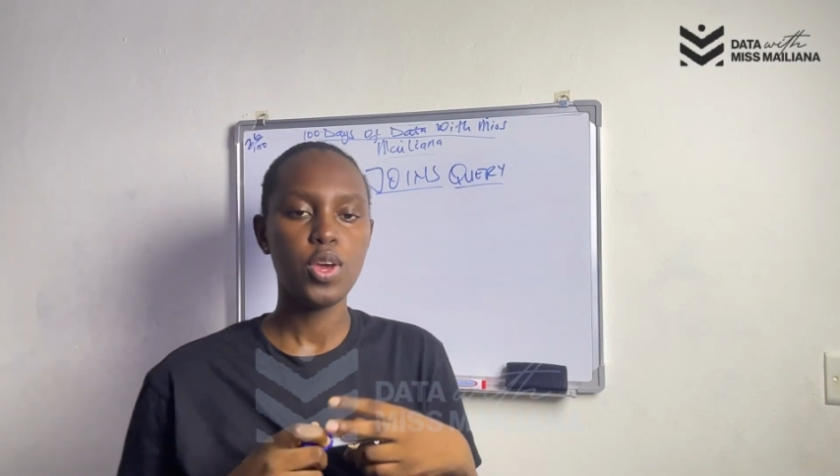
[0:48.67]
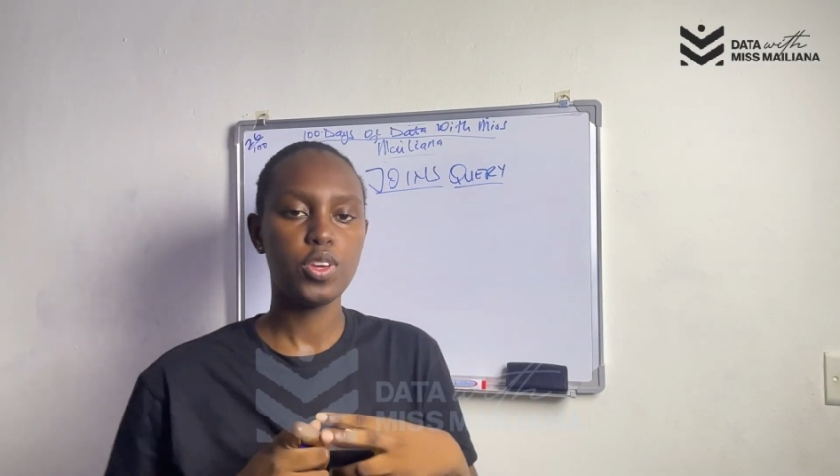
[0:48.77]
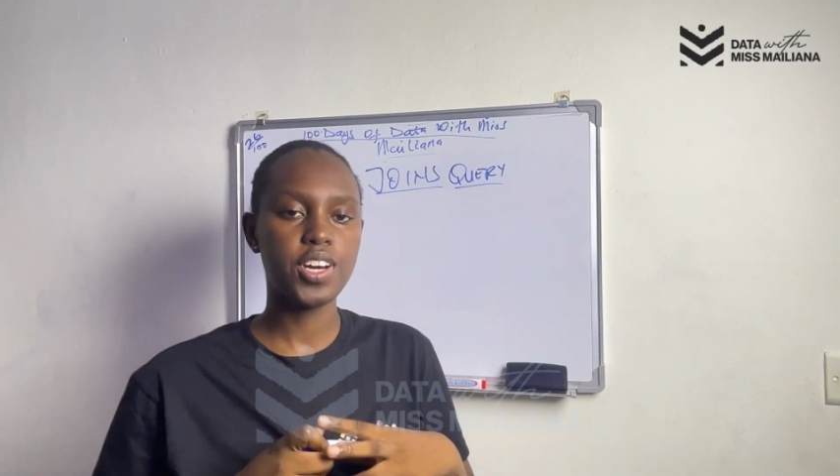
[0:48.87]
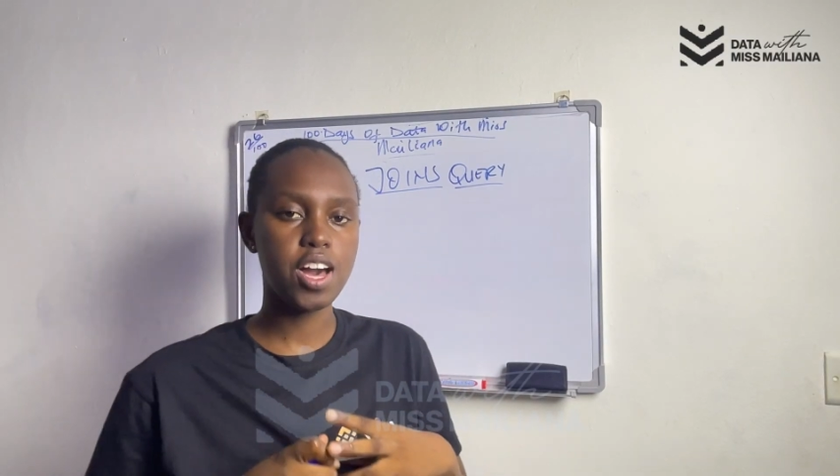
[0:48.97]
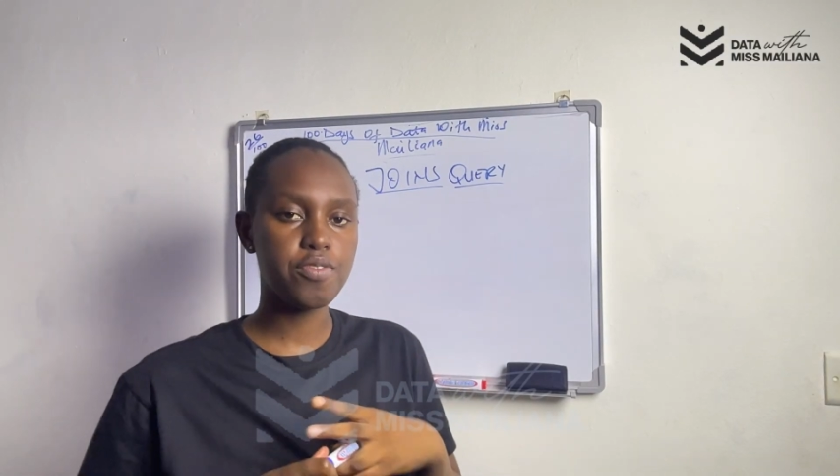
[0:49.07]

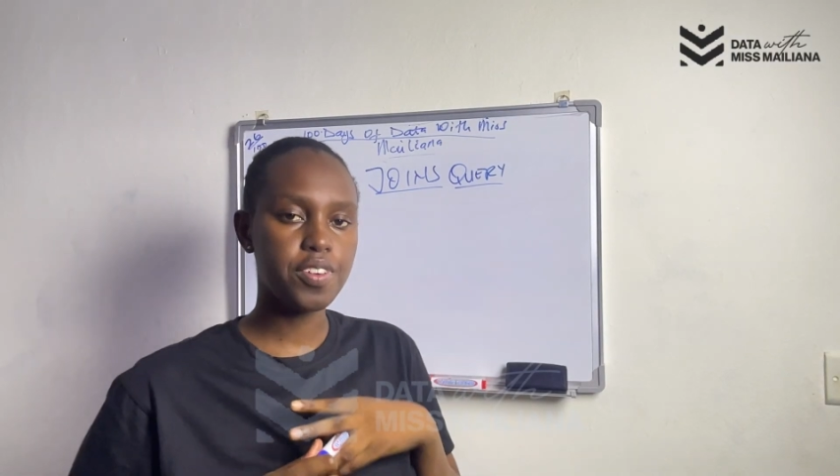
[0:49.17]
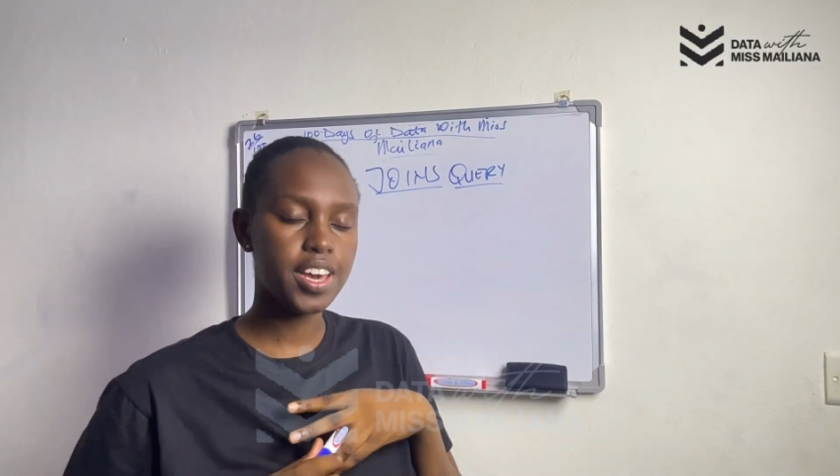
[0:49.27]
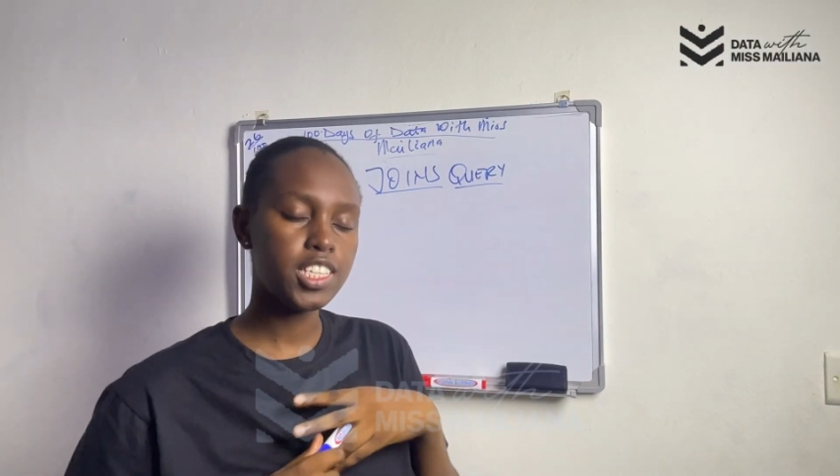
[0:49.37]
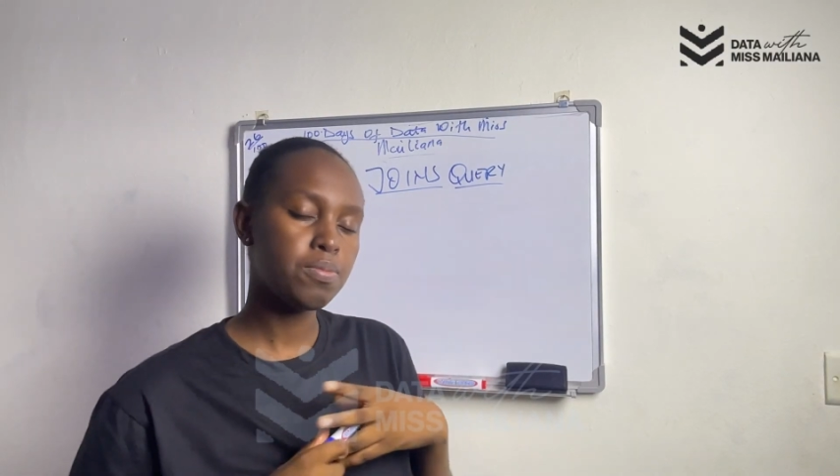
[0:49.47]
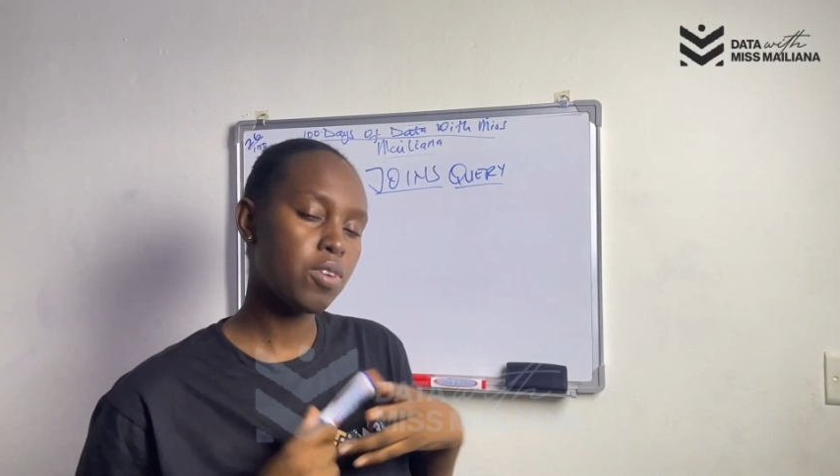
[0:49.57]
you can
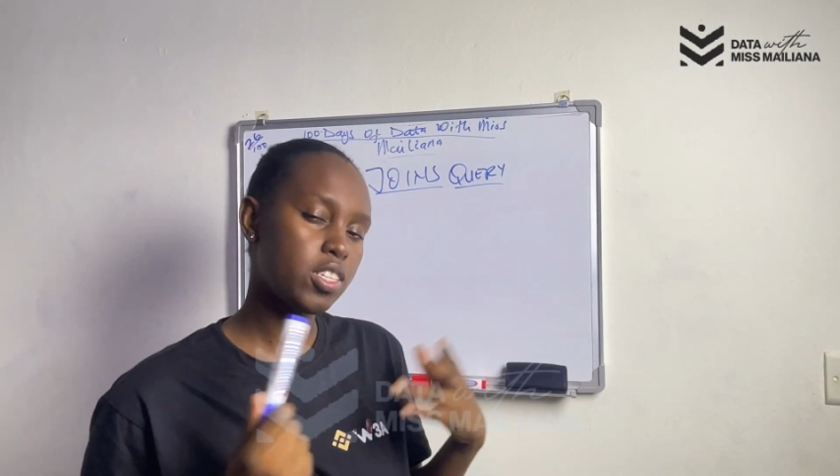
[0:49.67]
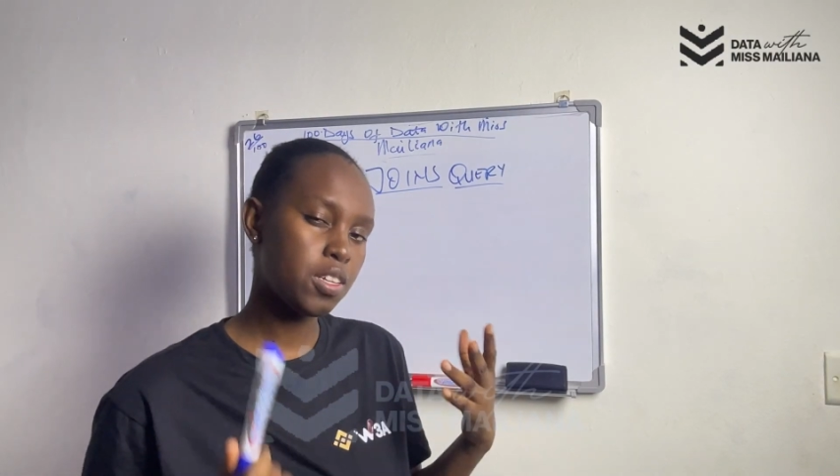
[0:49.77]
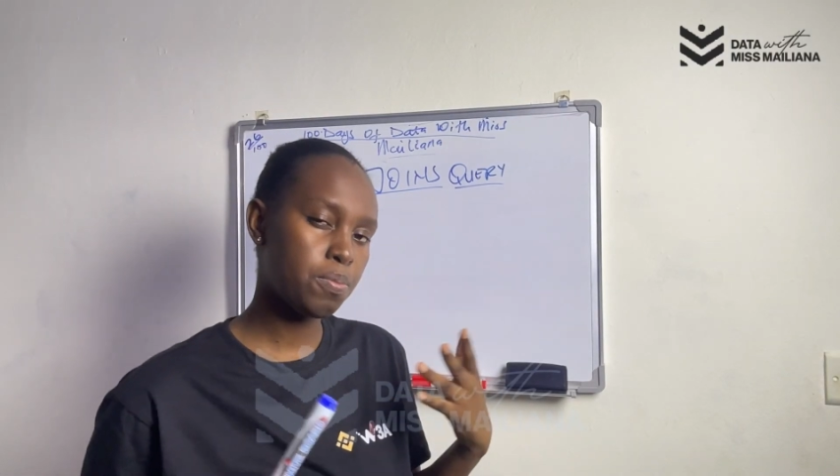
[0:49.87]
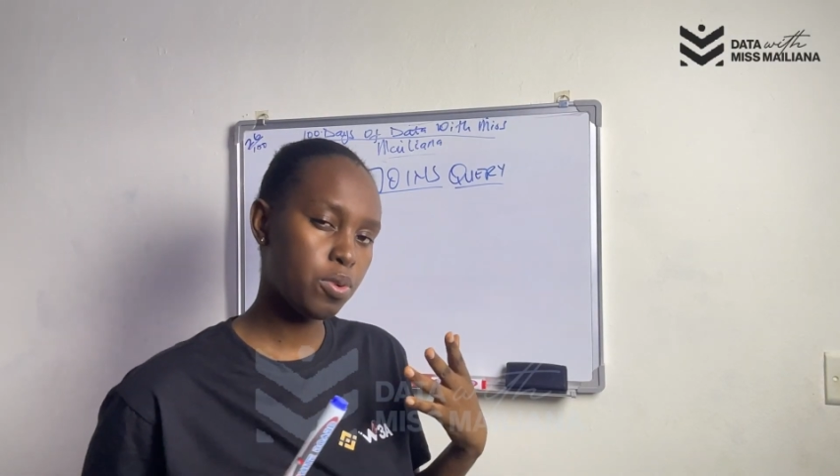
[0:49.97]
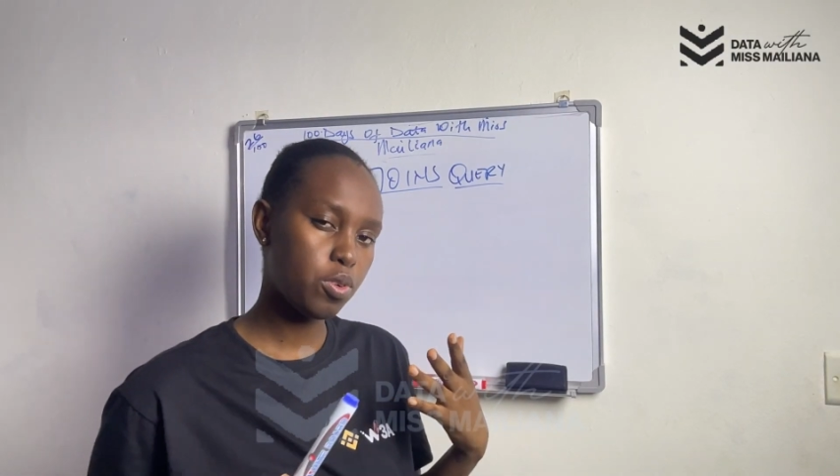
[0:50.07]
create
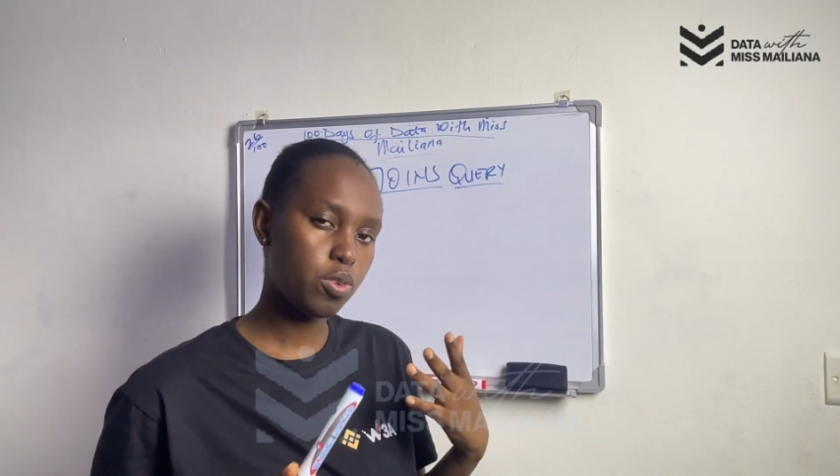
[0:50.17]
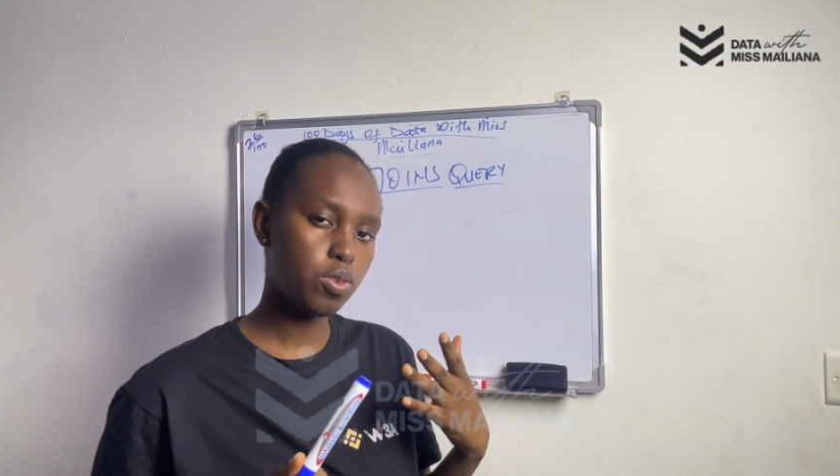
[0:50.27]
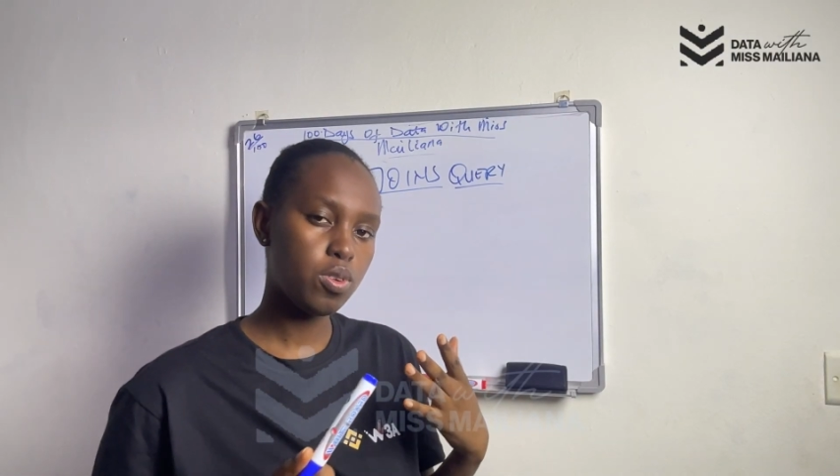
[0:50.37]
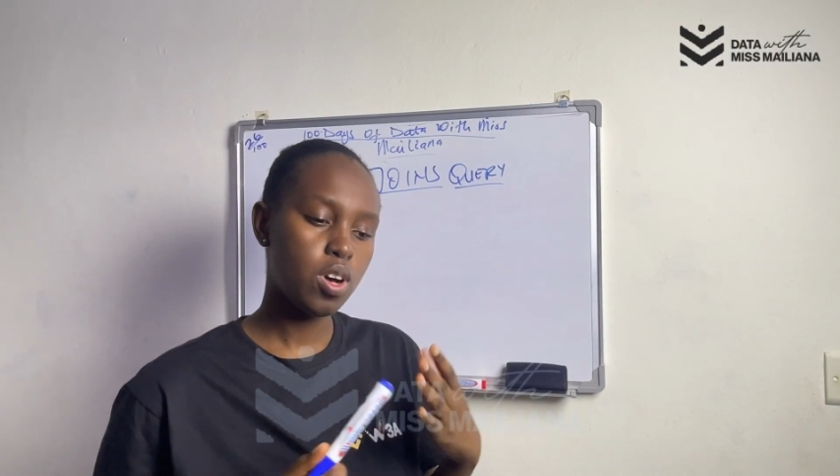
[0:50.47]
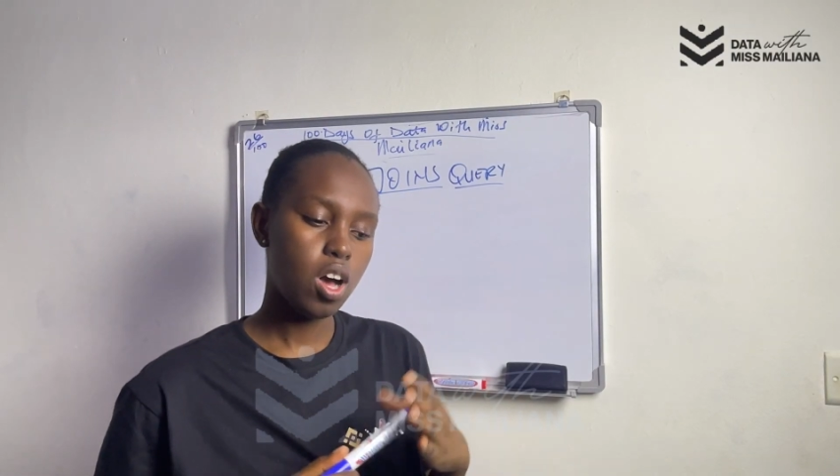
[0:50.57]
multiple